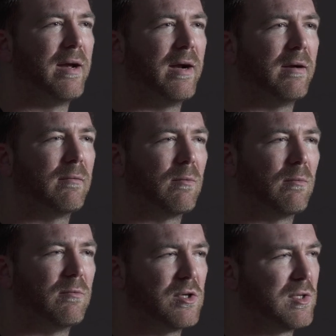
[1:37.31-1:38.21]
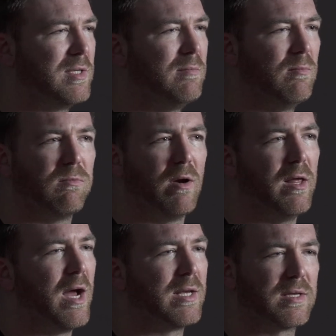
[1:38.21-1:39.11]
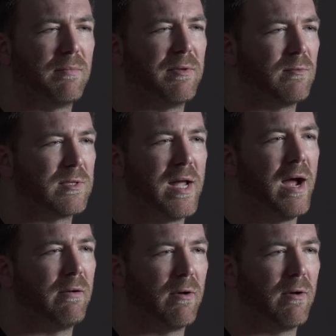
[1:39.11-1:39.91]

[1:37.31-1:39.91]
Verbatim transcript: there, just realized something was not